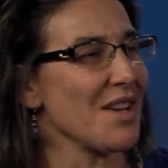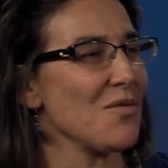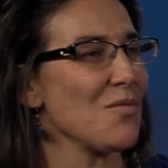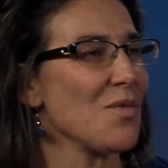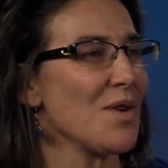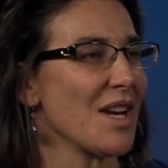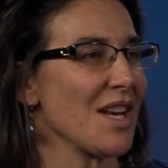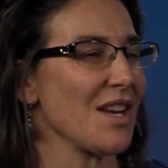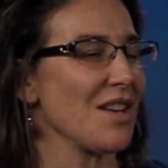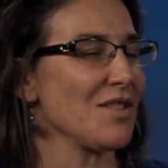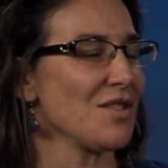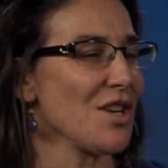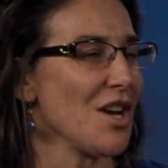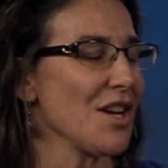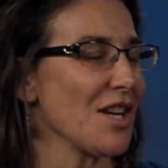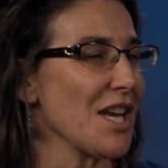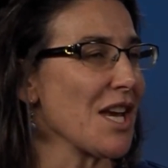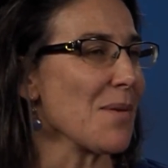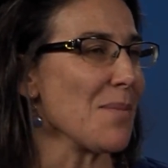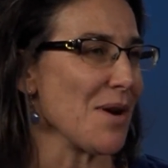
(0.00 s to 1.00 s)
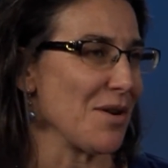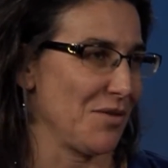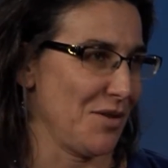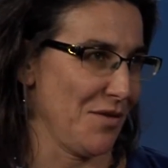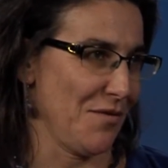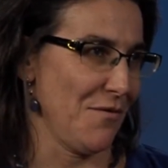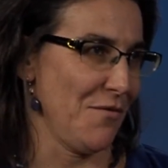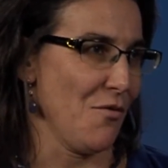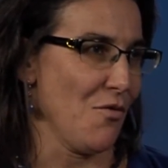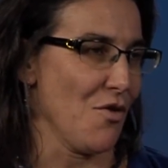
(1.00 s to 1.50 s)
when talking about the
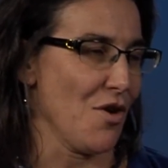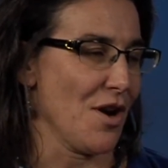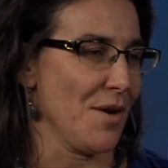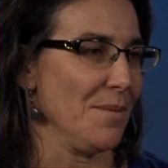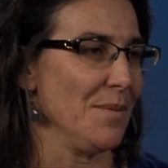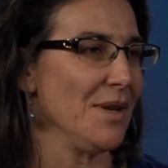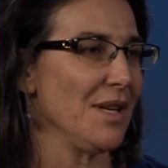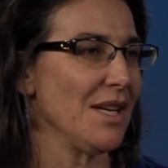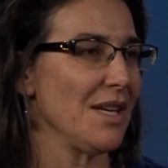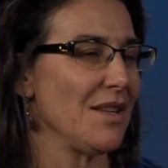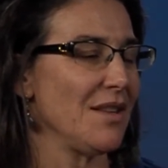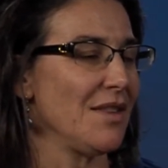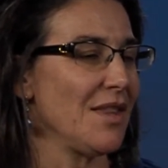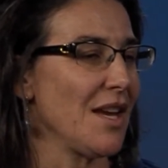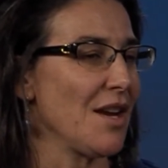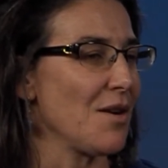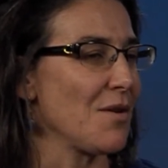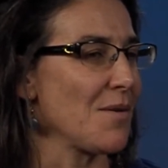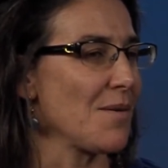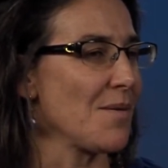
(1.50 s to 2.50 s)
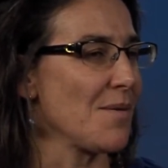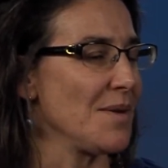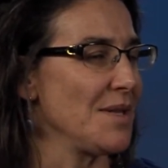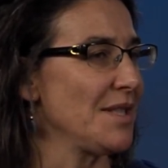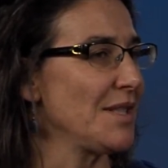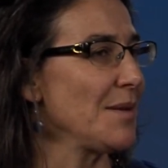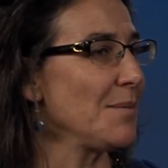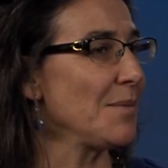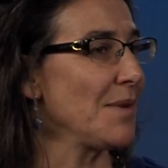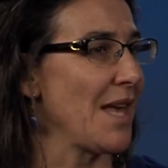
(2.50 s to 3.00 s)
form, there is
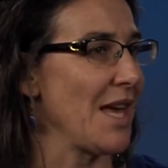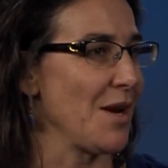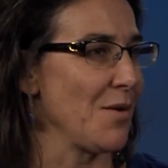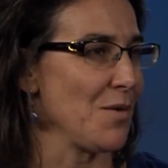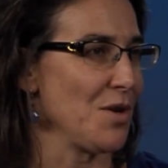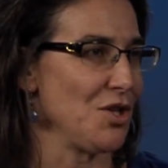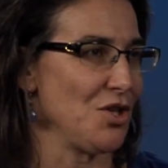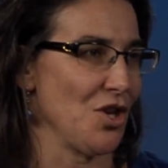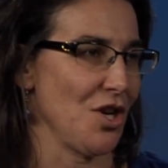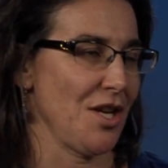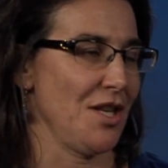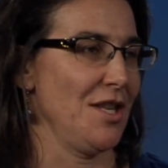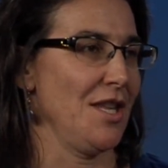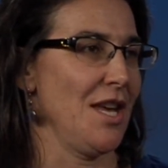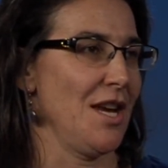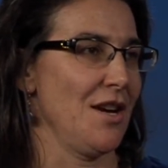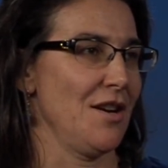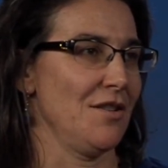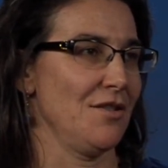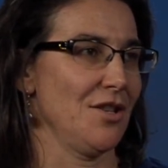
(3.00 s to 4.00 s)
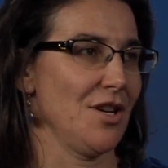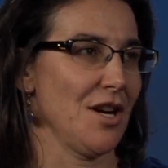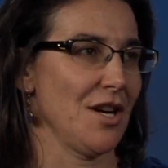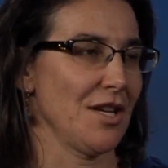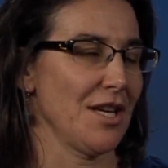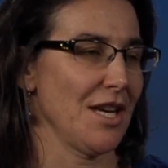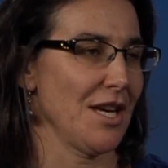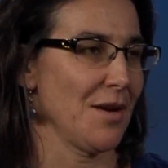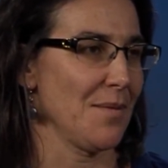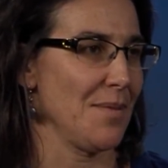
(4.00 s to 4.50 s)
some language on there
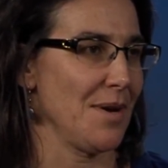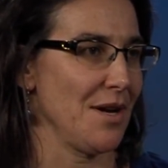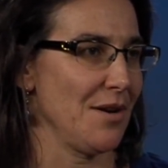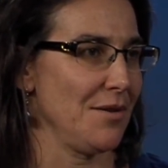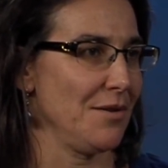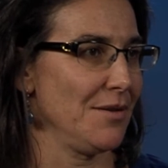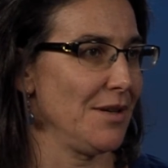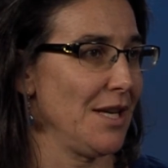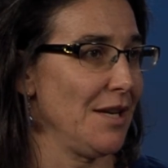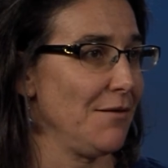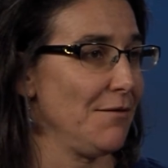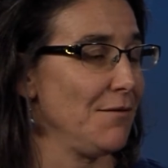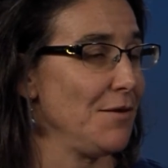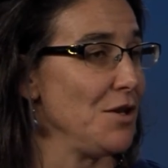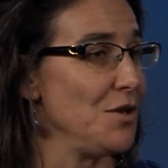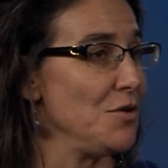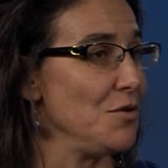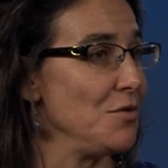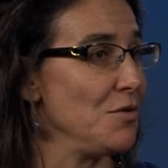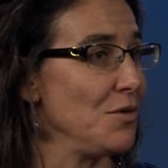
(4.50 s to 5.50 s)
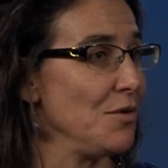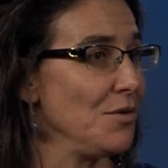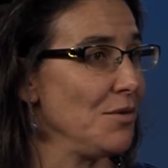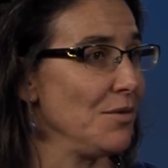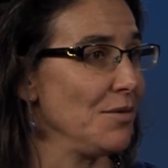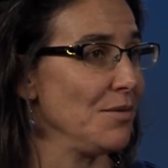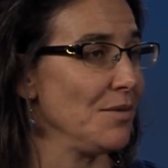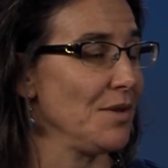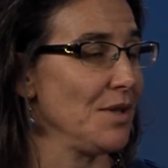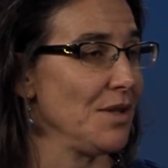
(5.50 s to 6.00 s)
talking about if you
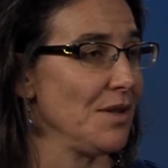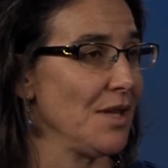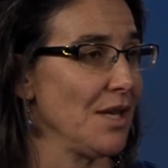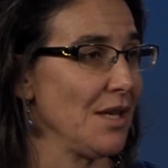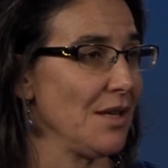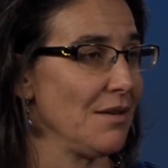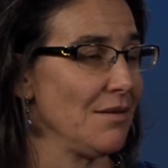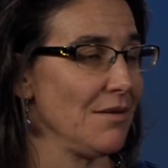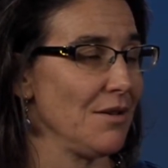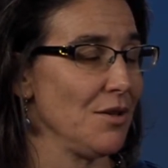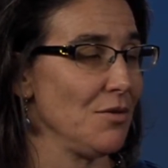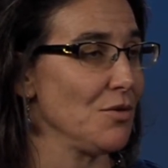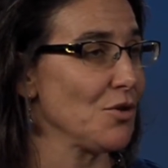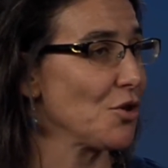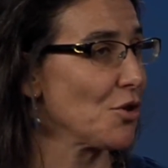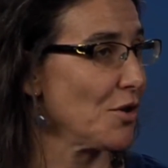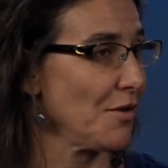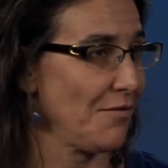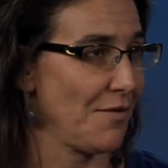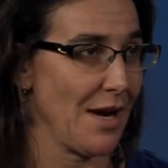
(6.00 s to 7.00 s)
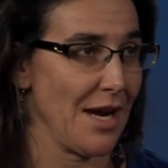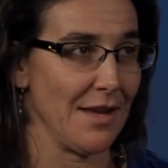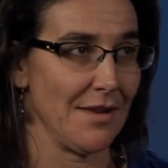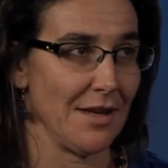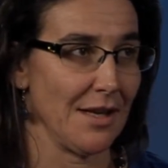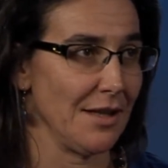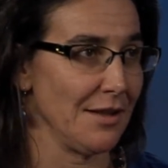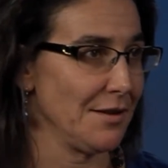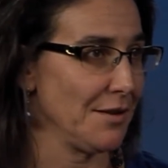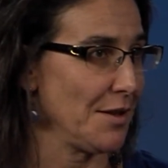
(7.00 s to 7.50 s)
certify that
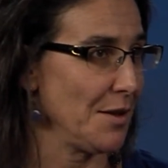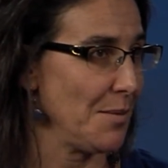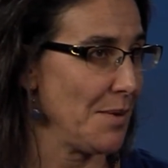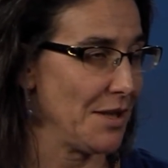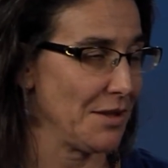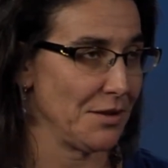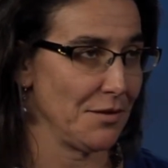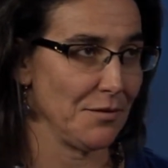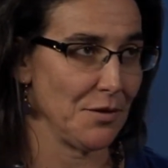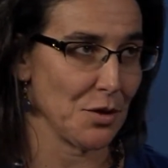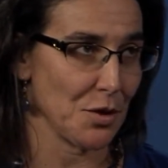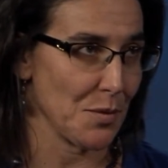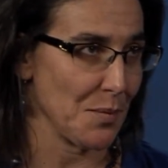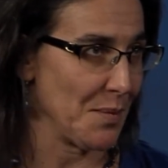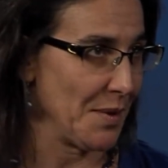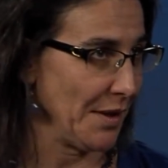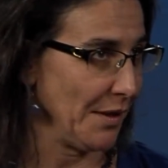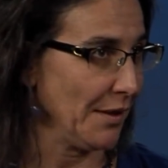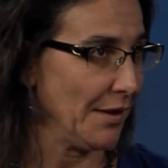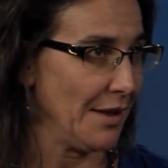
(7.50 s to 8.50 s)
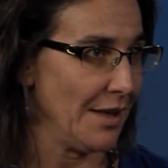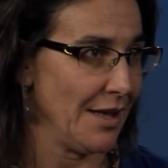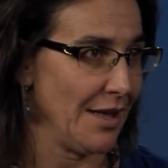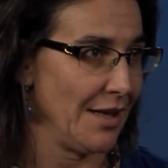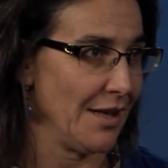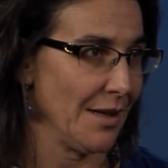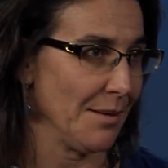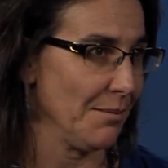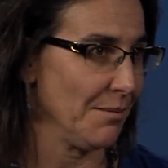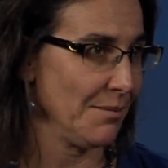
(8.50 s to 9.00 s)
it's to the best of your ability.
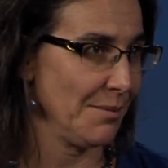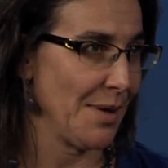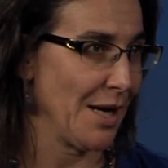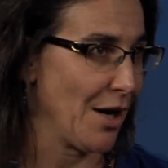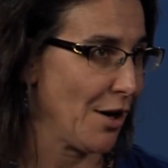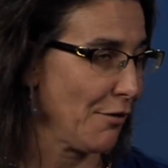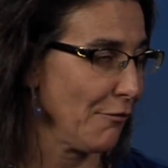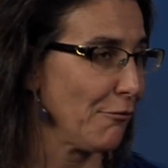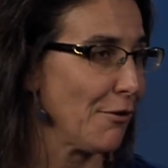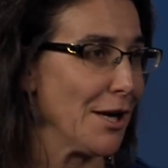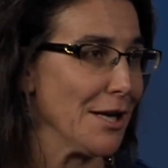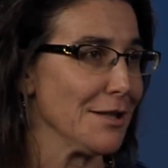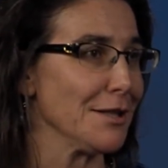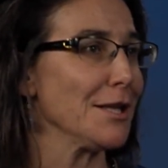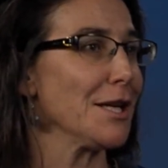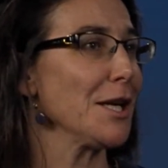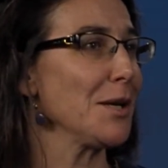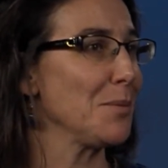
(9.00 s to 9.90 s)
I'm paraphrasing,